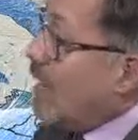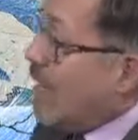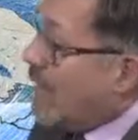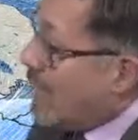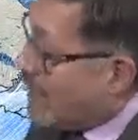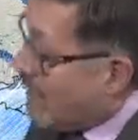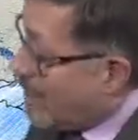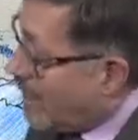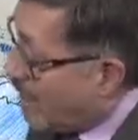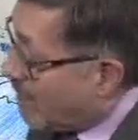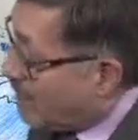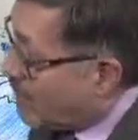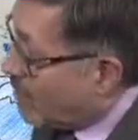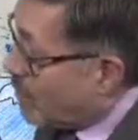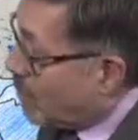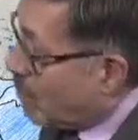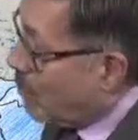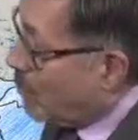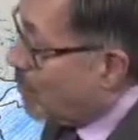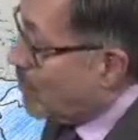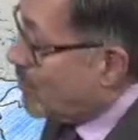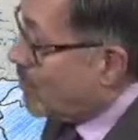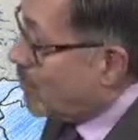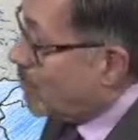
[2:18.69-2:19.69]
Yes, there
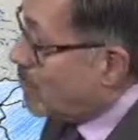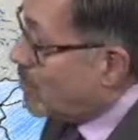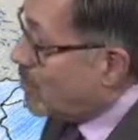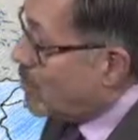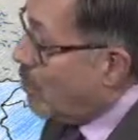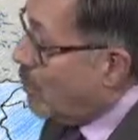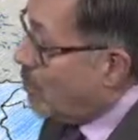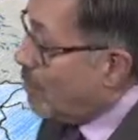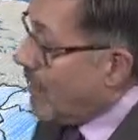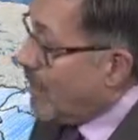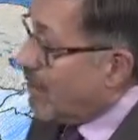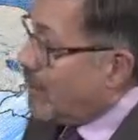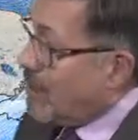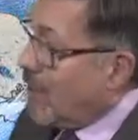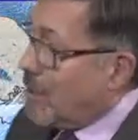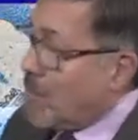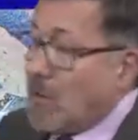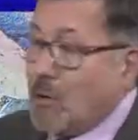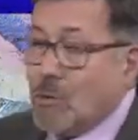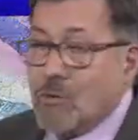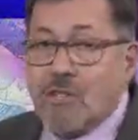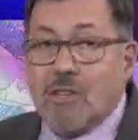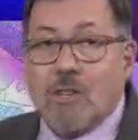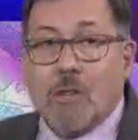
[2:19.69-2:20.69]
will be some snow, but I think
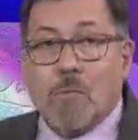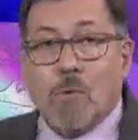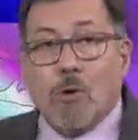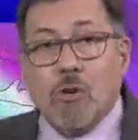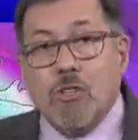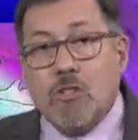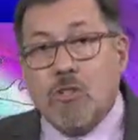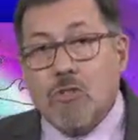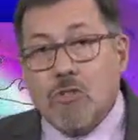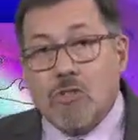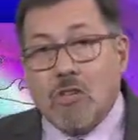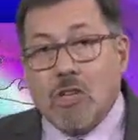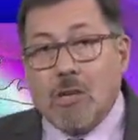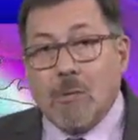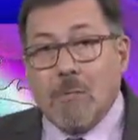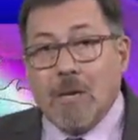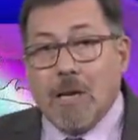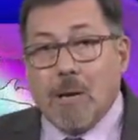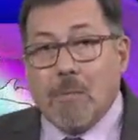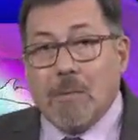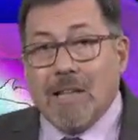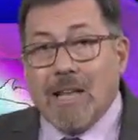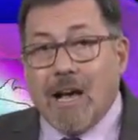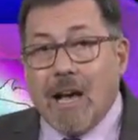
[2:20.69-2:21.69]
most of the moisture is going to be
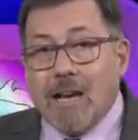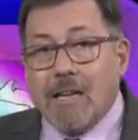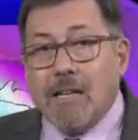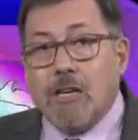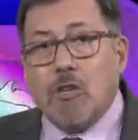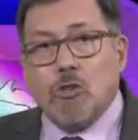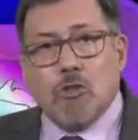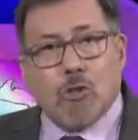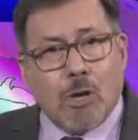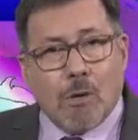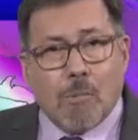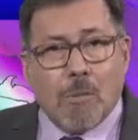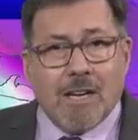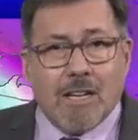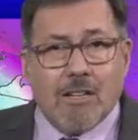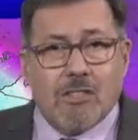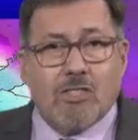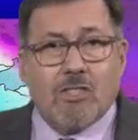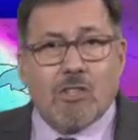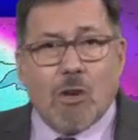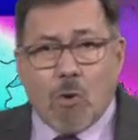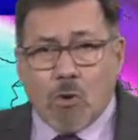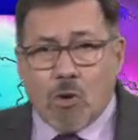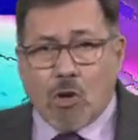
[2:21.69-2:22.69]
up in the high country. And when it's
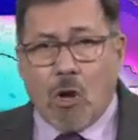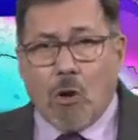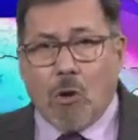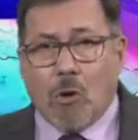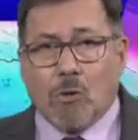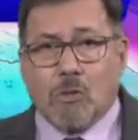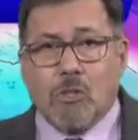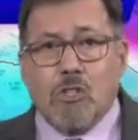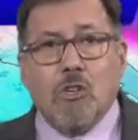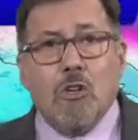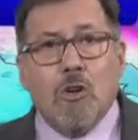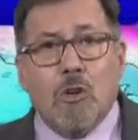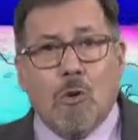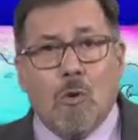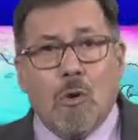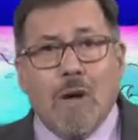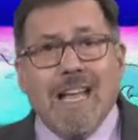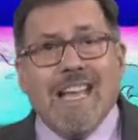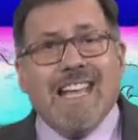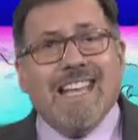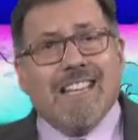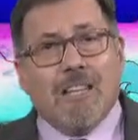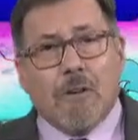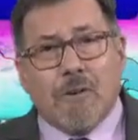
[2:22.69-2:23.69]
so cold, too,
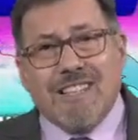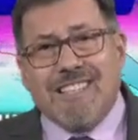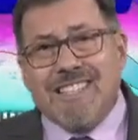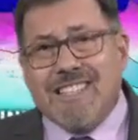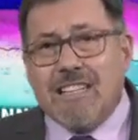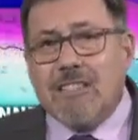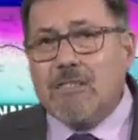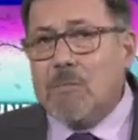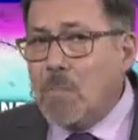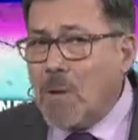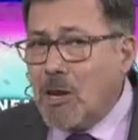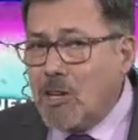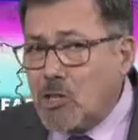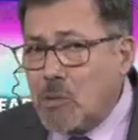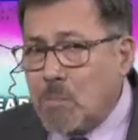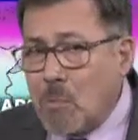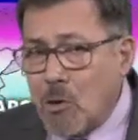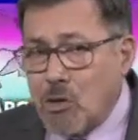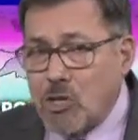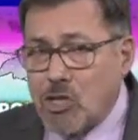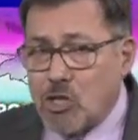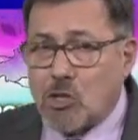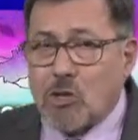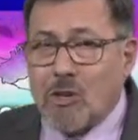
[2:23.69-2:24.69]
there isn't as much
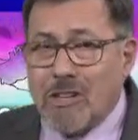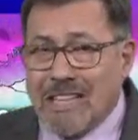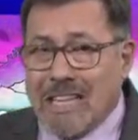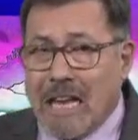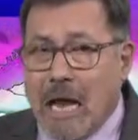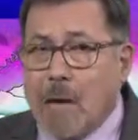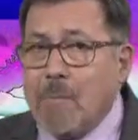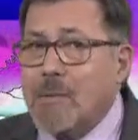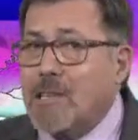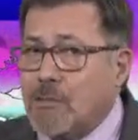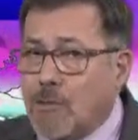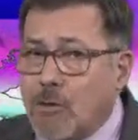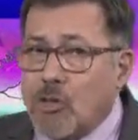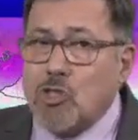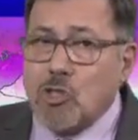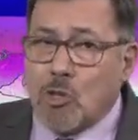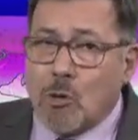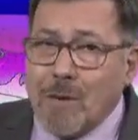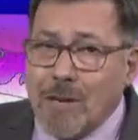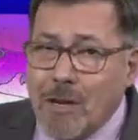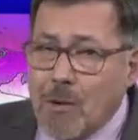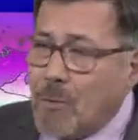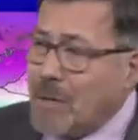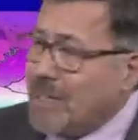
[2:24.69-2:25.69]
moisture in the atmosphere. So
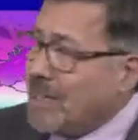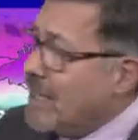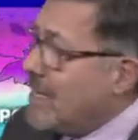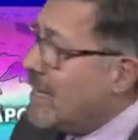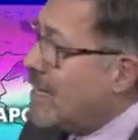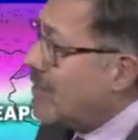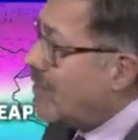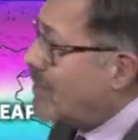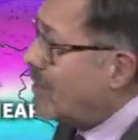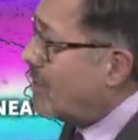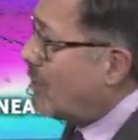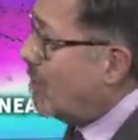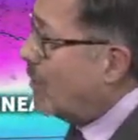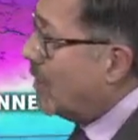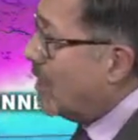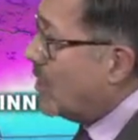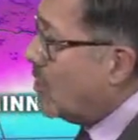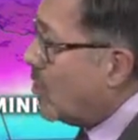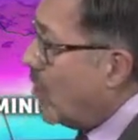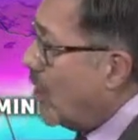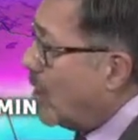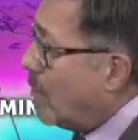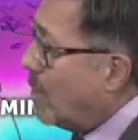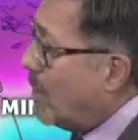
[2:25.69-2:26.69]
we don't really necessarily
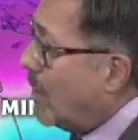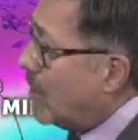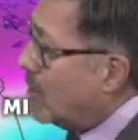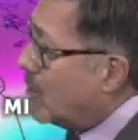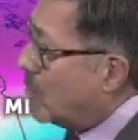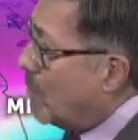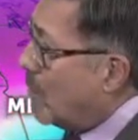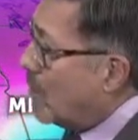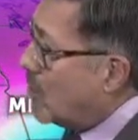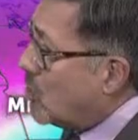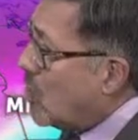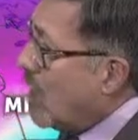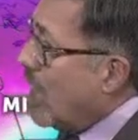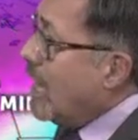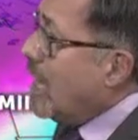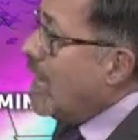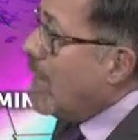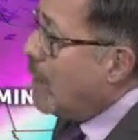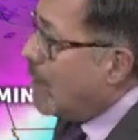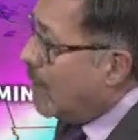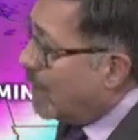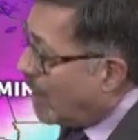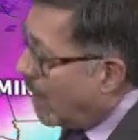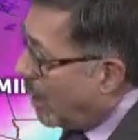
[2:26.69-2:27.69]
talk about as much
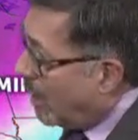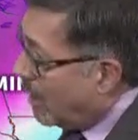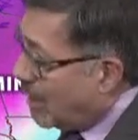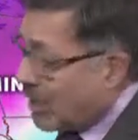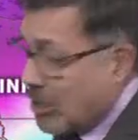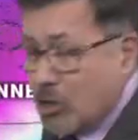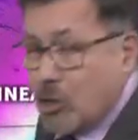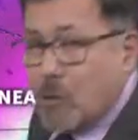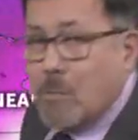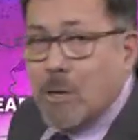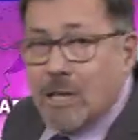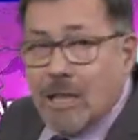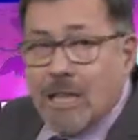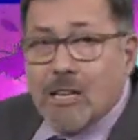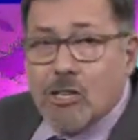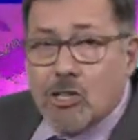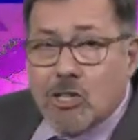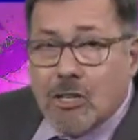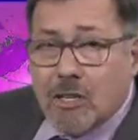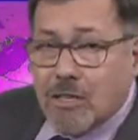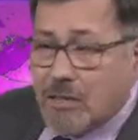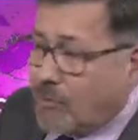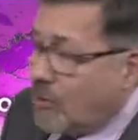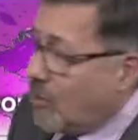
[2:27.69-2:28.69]
uh,
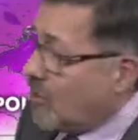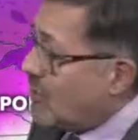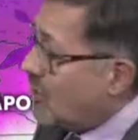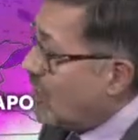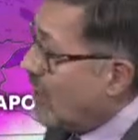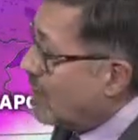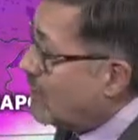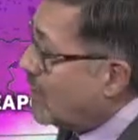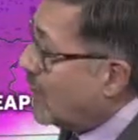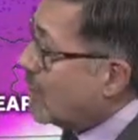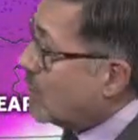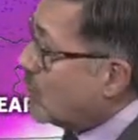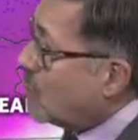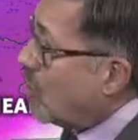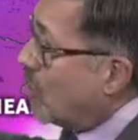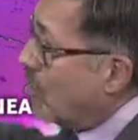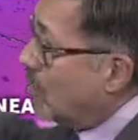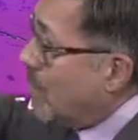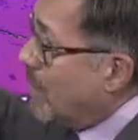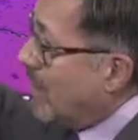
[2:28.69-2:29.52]
accumulation as far as that's concerned.